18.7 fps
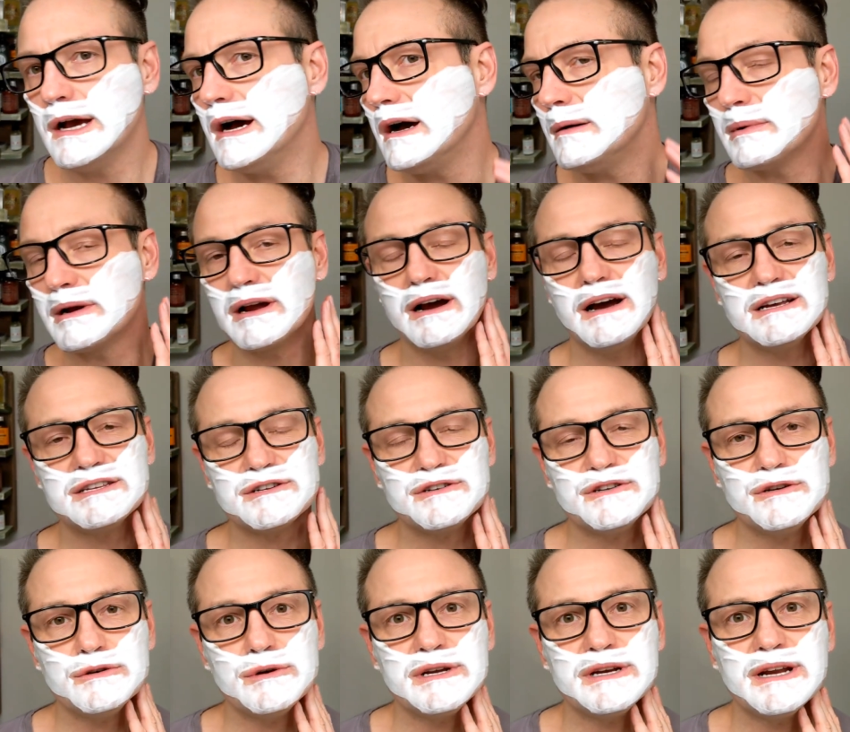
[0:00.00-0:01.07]
Uh, the guys are
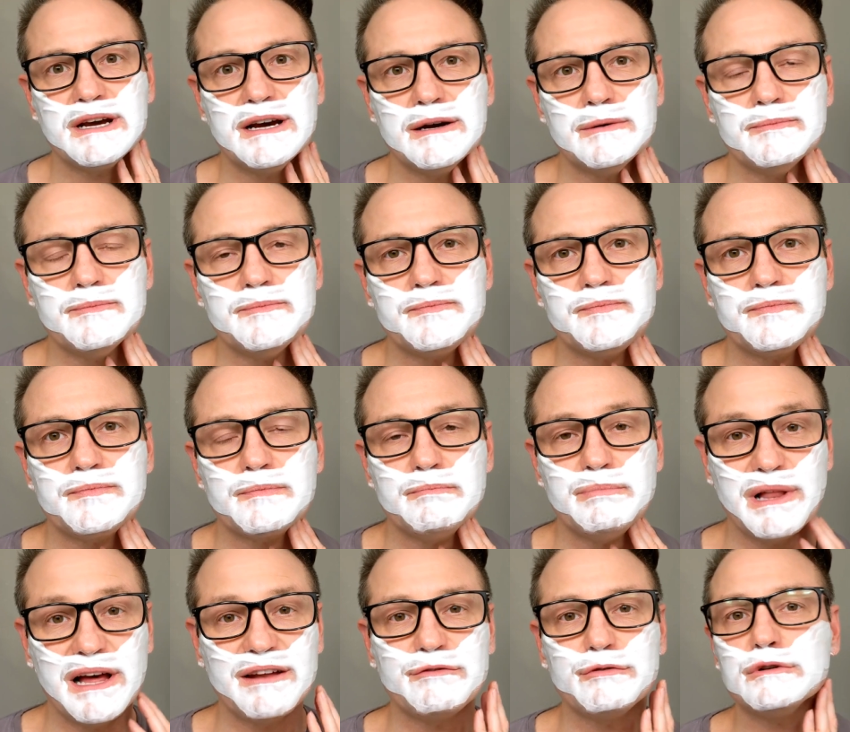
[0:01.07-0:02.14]
doing um,
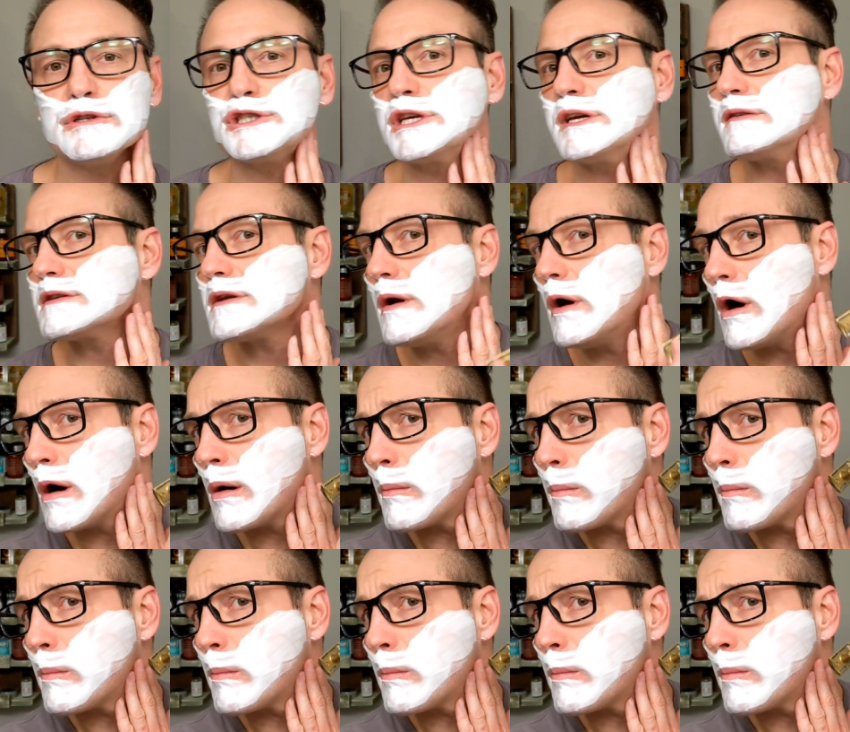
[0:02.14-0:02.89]
blindfold chase.